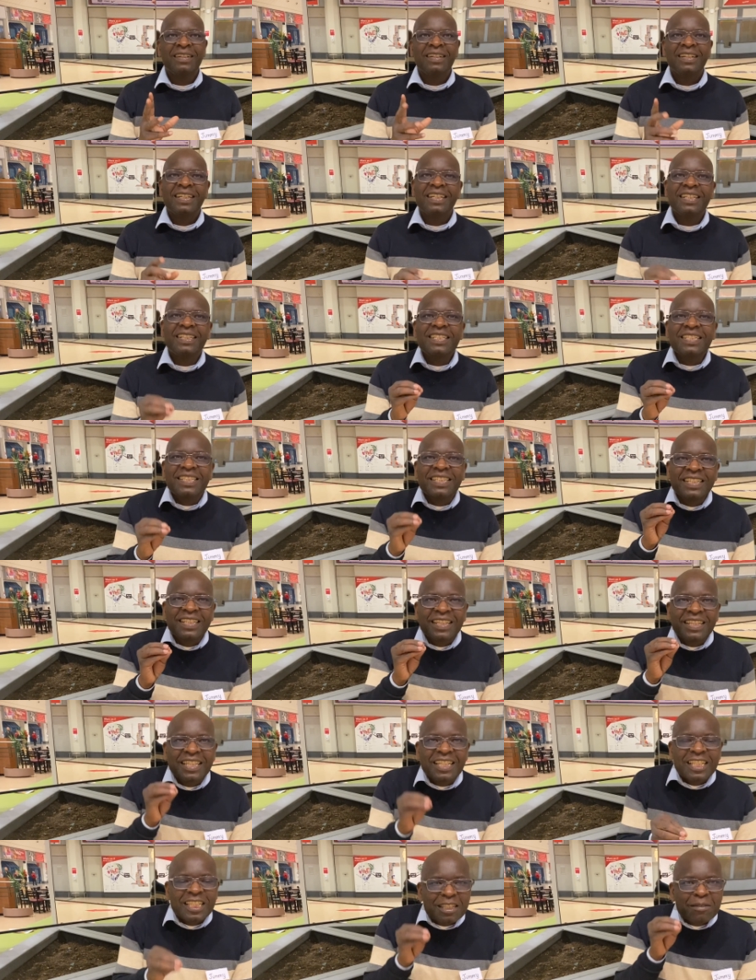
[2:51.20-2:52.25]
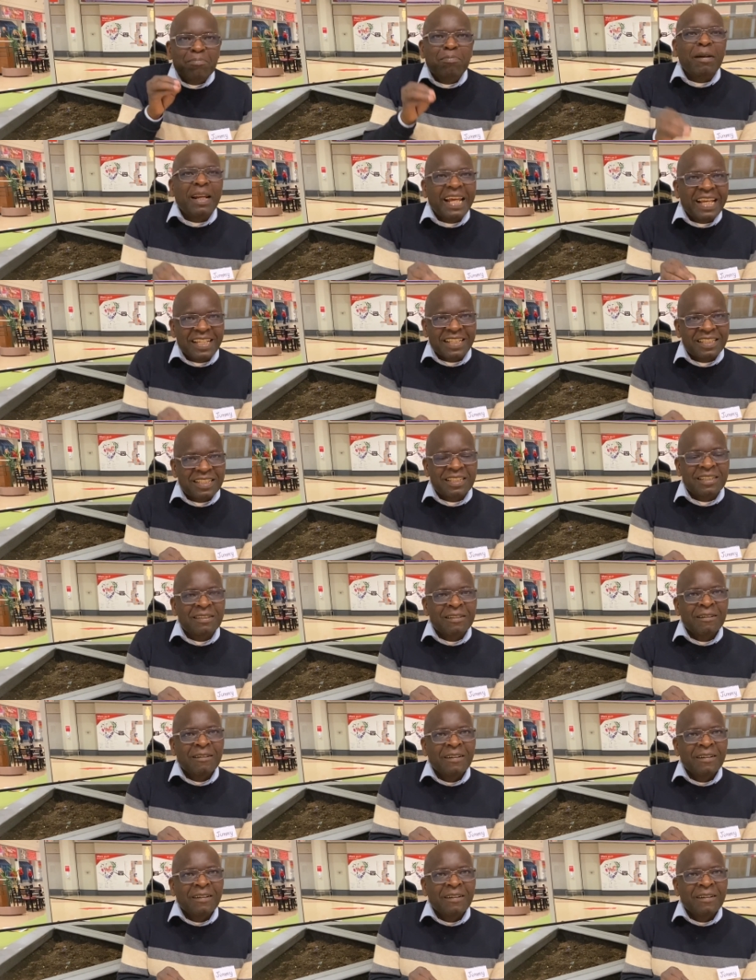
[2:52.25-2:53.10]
It is in this place